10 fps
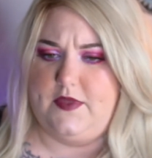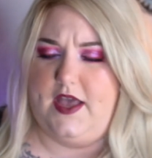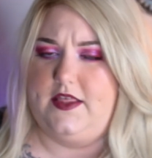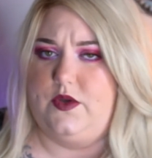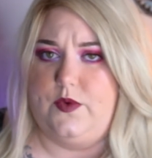
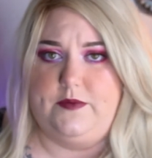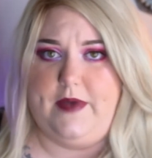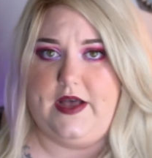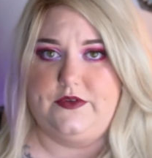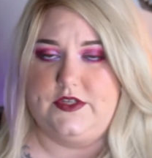I think 1
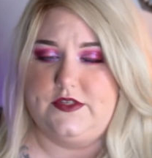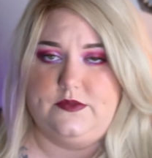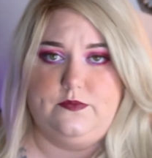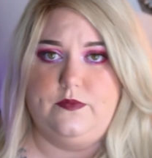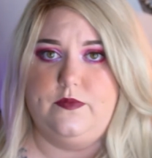pound
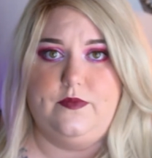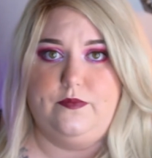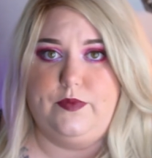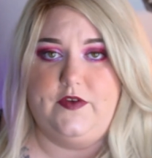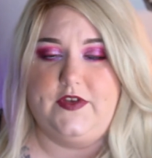is
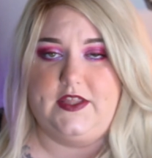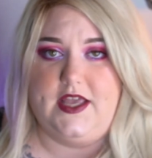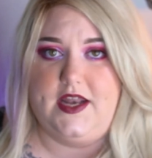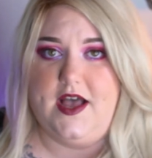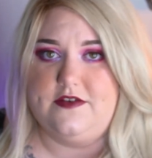
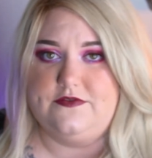perfectly enough.